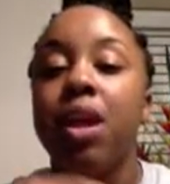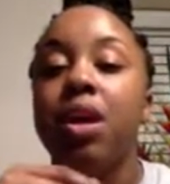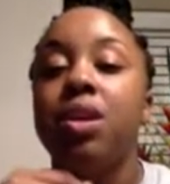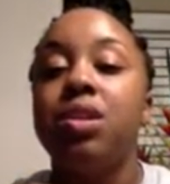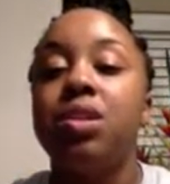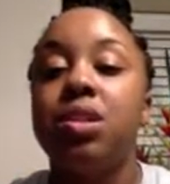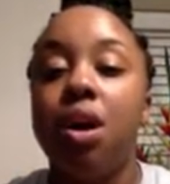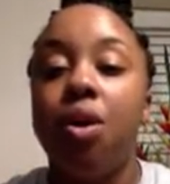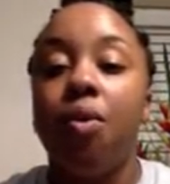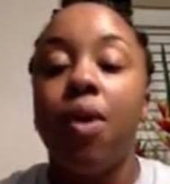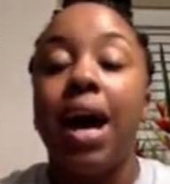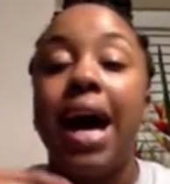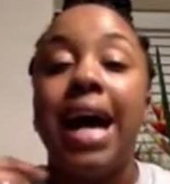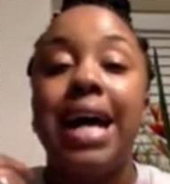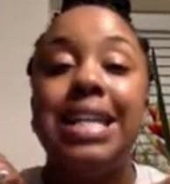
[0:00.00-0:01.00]
So
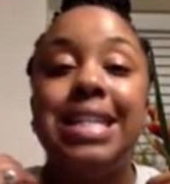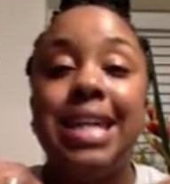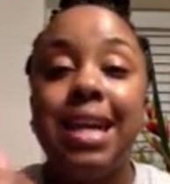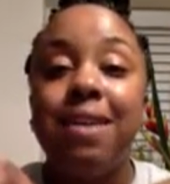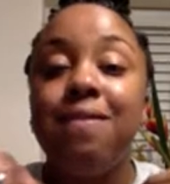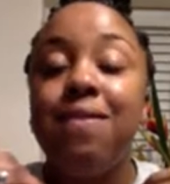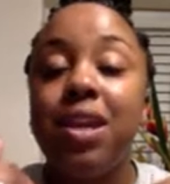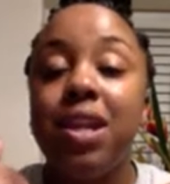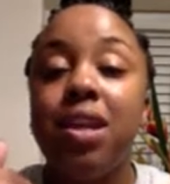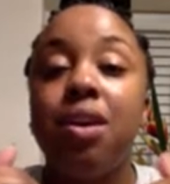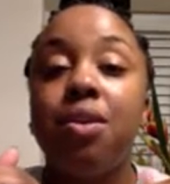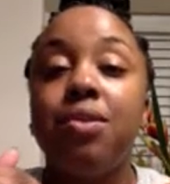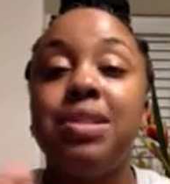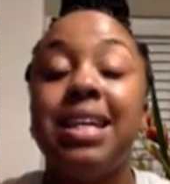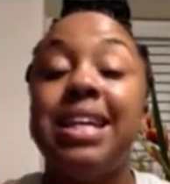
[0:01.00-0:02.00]
I did
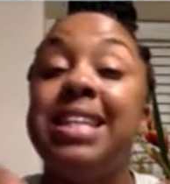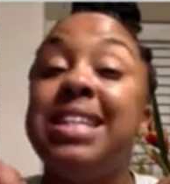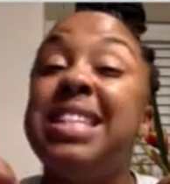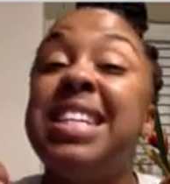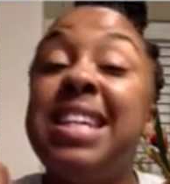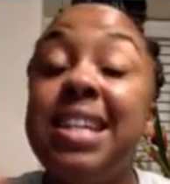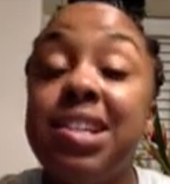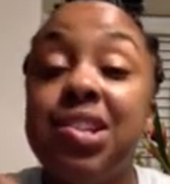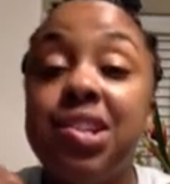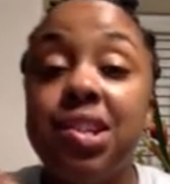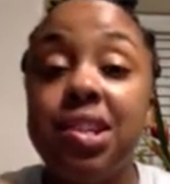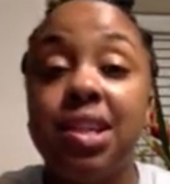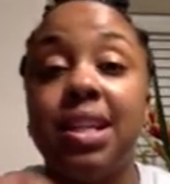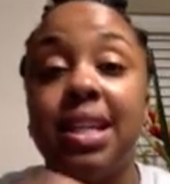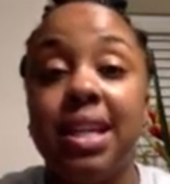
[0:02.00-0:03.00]
videos
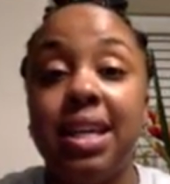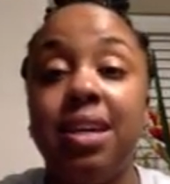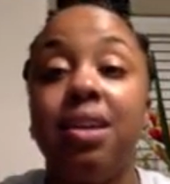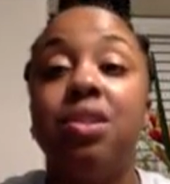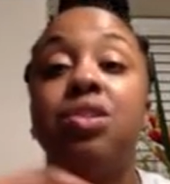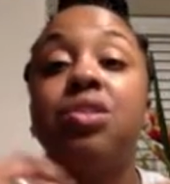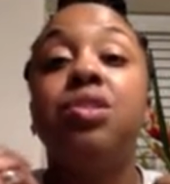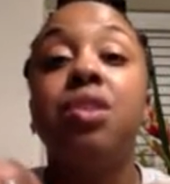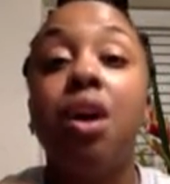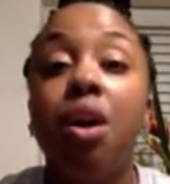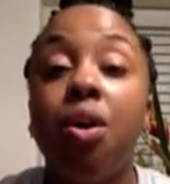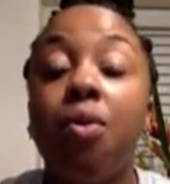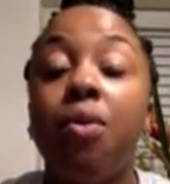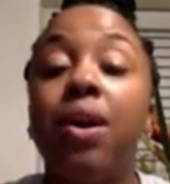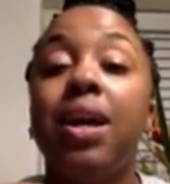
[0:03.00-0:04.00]
intentionally.
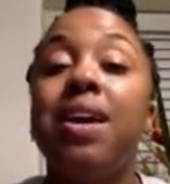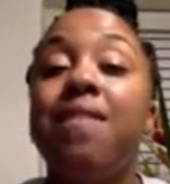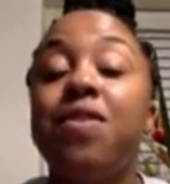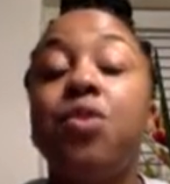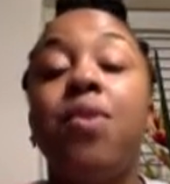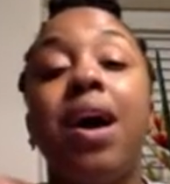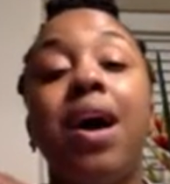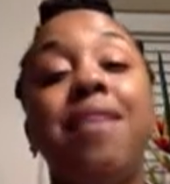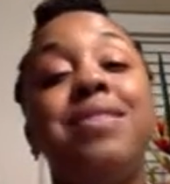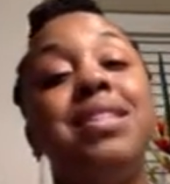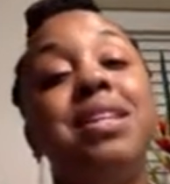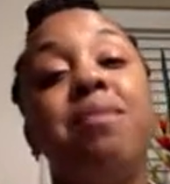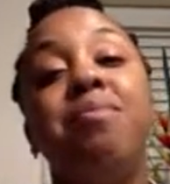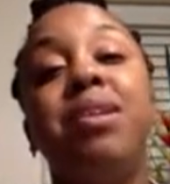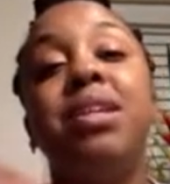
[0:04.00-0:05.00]
So if you have
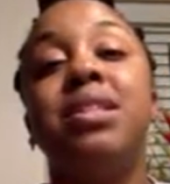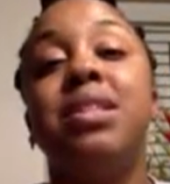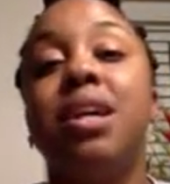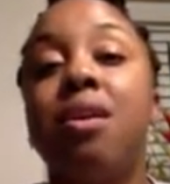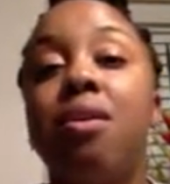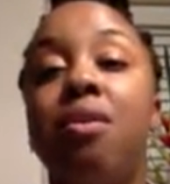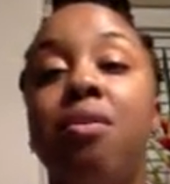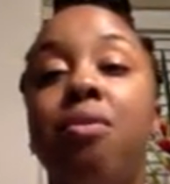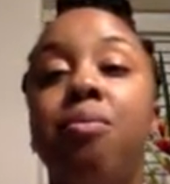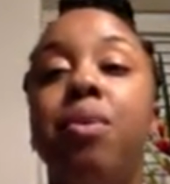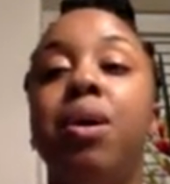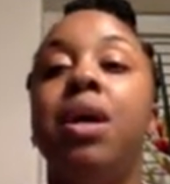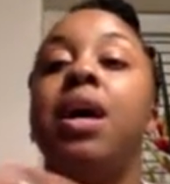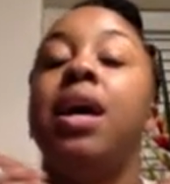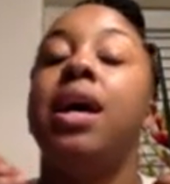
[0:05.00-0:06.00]
siblings at home,
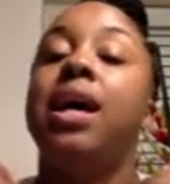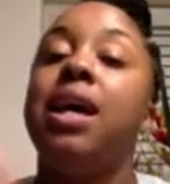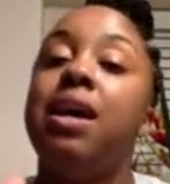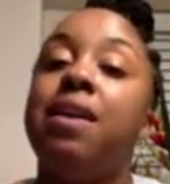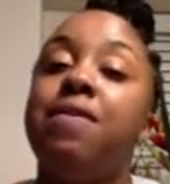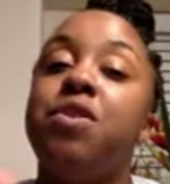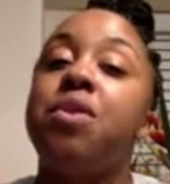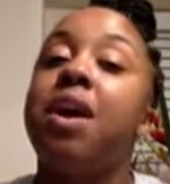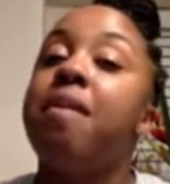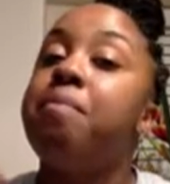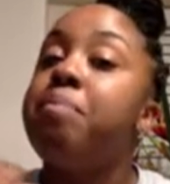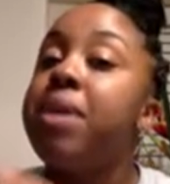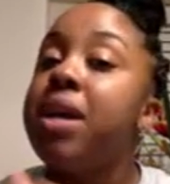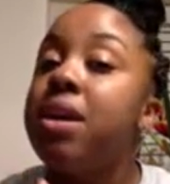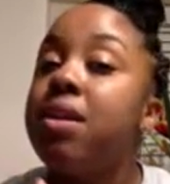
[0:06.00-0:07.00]
if you have
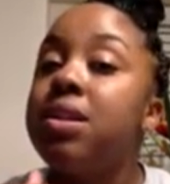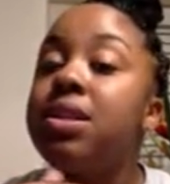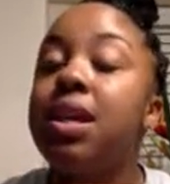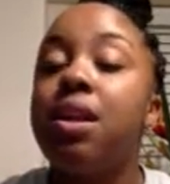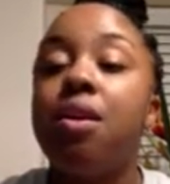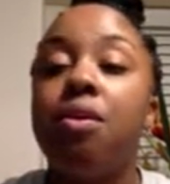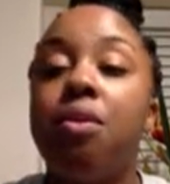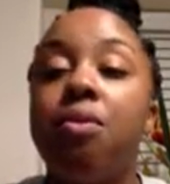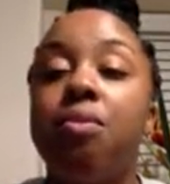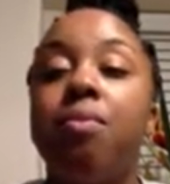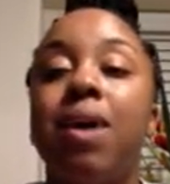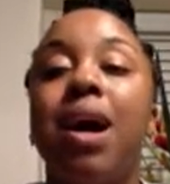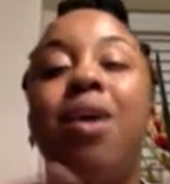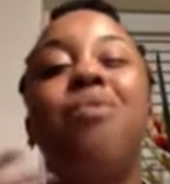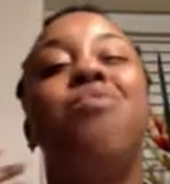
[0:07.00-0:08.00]
parents at home,
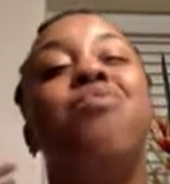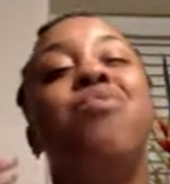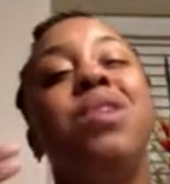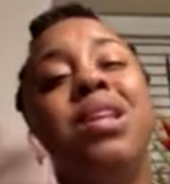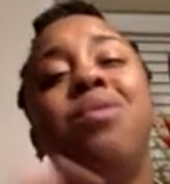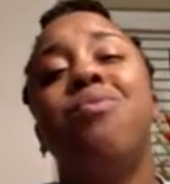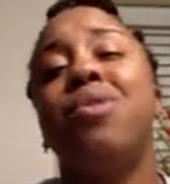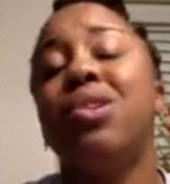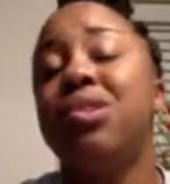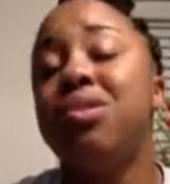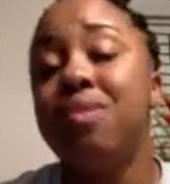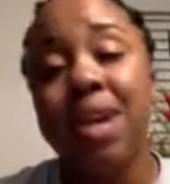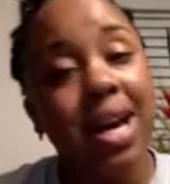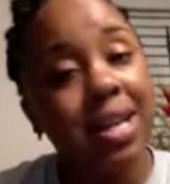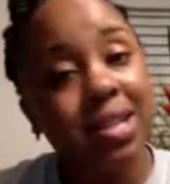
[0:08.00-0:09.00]
I really want you
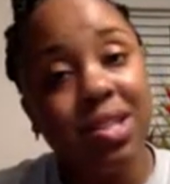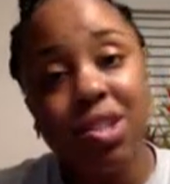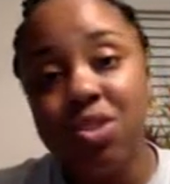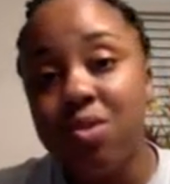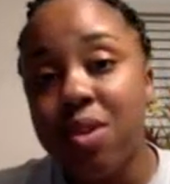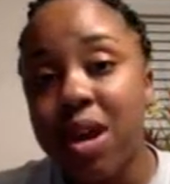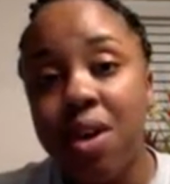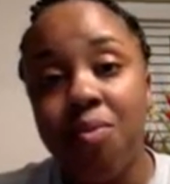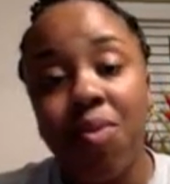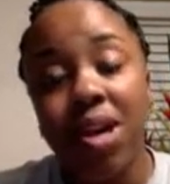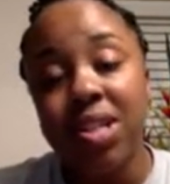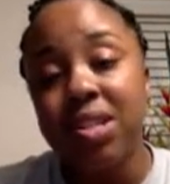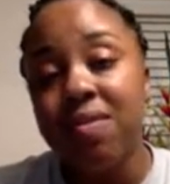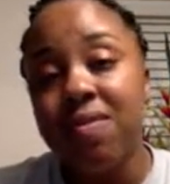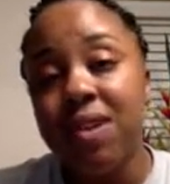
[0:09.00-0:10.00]
guys to try and watch
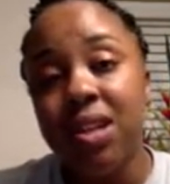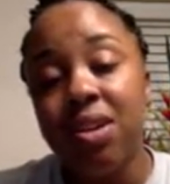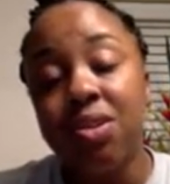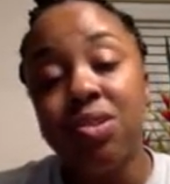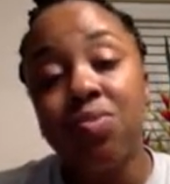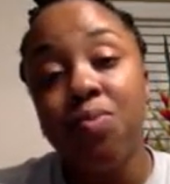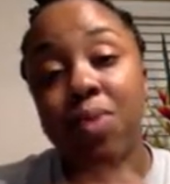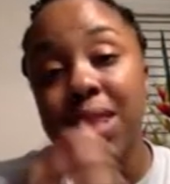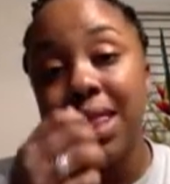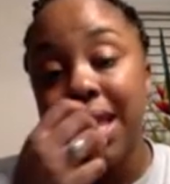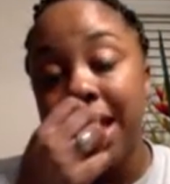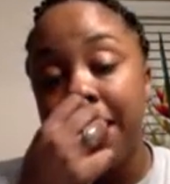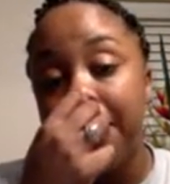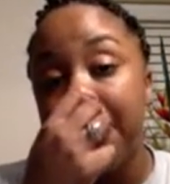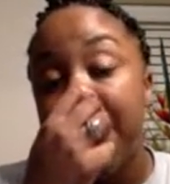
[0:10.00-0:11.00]
the videos with
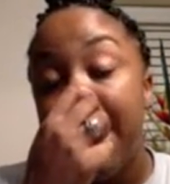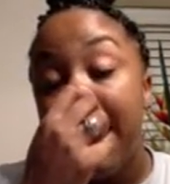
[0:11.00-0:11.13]
them.